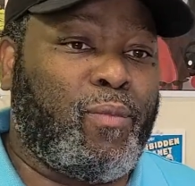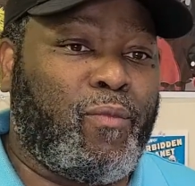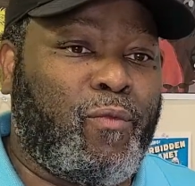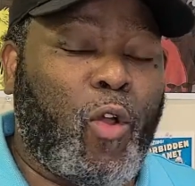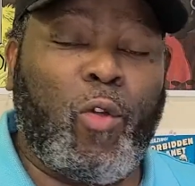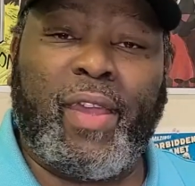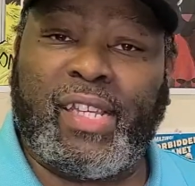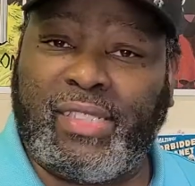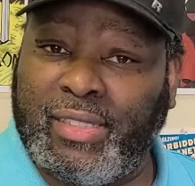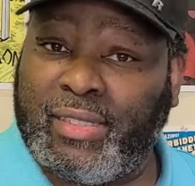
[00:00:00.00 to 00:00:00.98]

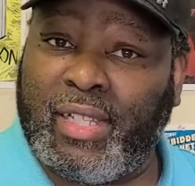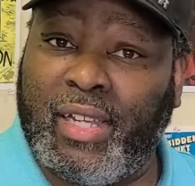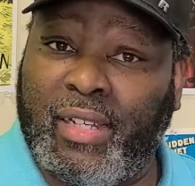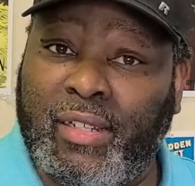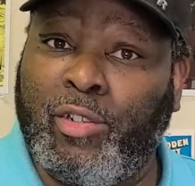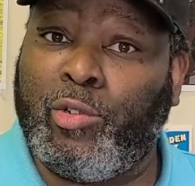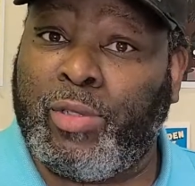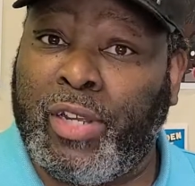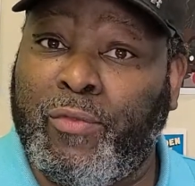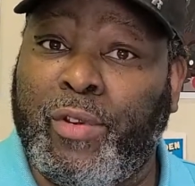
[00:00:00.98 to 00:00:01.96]
Forex is a little
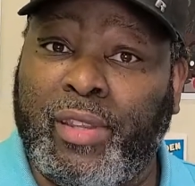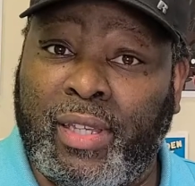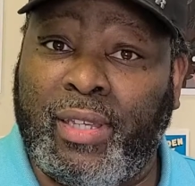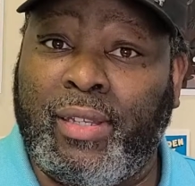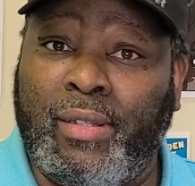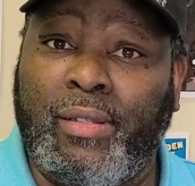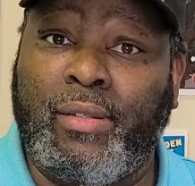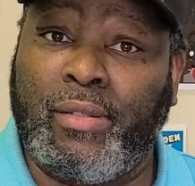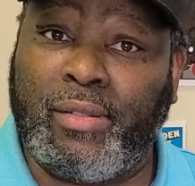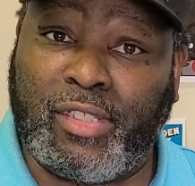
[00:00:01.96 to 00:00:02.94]
different than
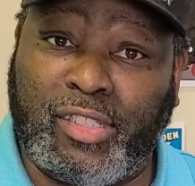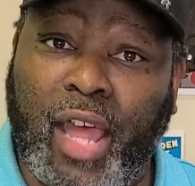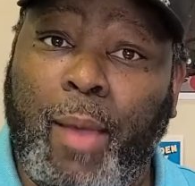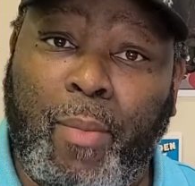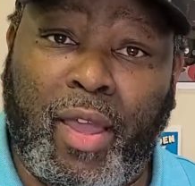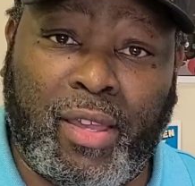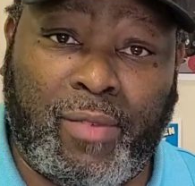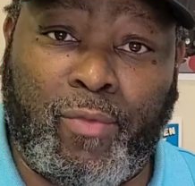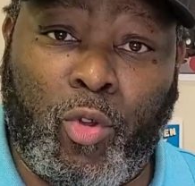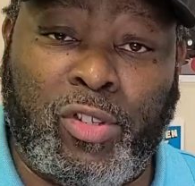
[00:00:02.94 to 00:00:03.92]
the stock market,
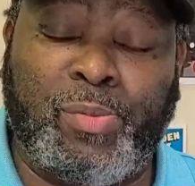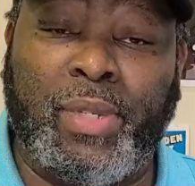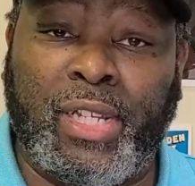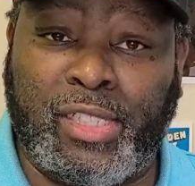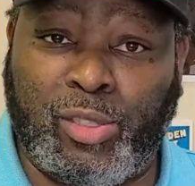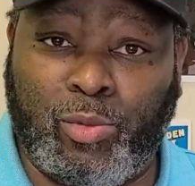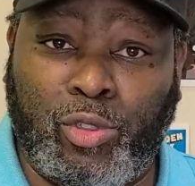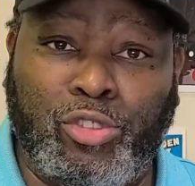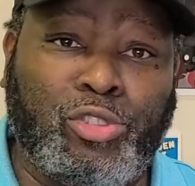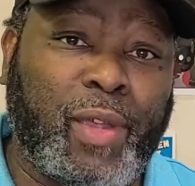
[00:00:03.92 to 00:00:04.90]
of course, because
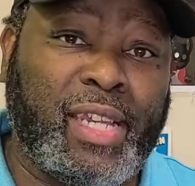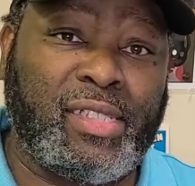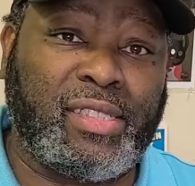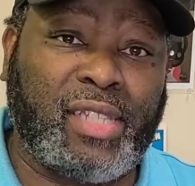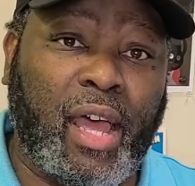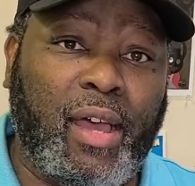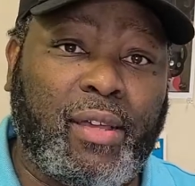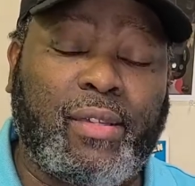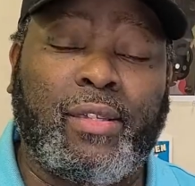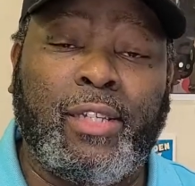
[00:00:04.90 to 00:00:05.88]
you trade in
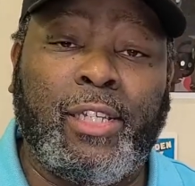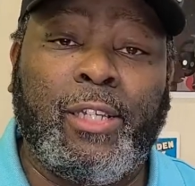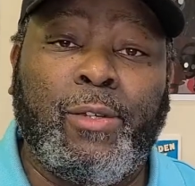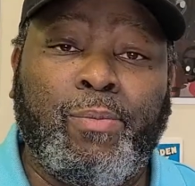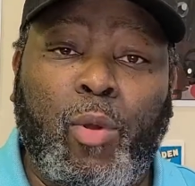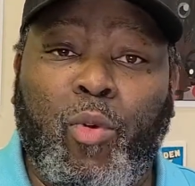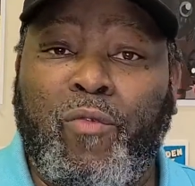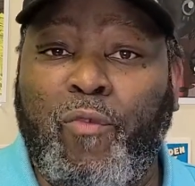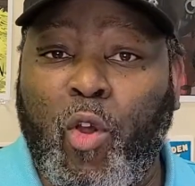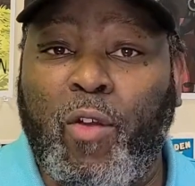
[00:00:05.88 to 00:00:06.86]
stock, but
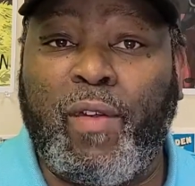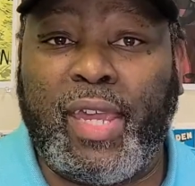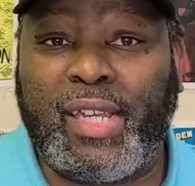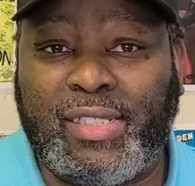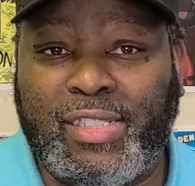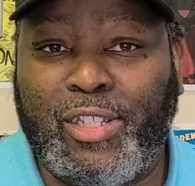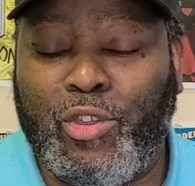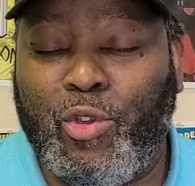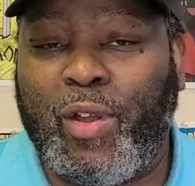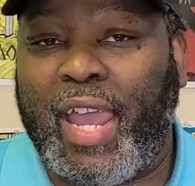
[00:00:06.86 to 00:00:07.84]
with Forex,
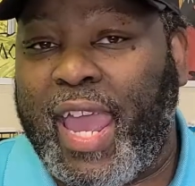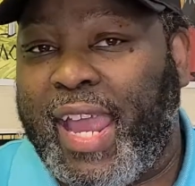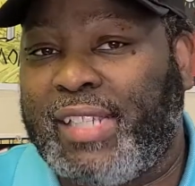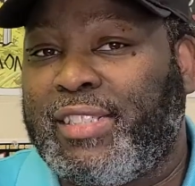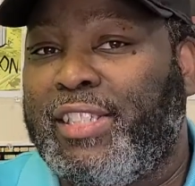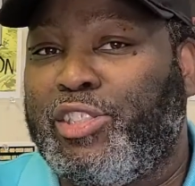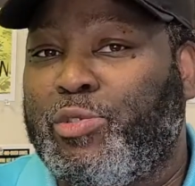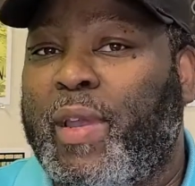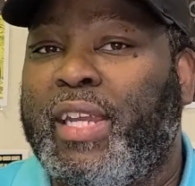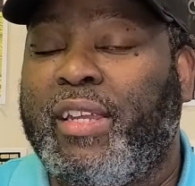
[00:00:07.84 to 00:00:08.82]
you are actually
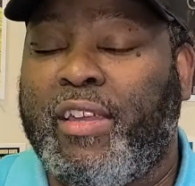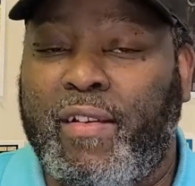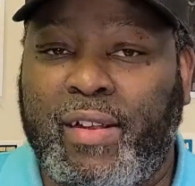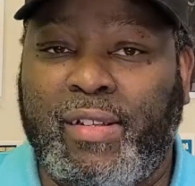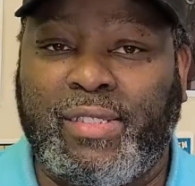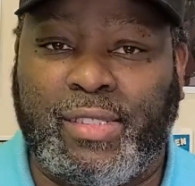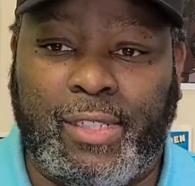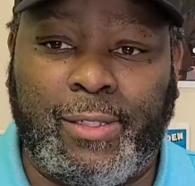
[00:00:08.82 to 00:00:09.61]
trading currency.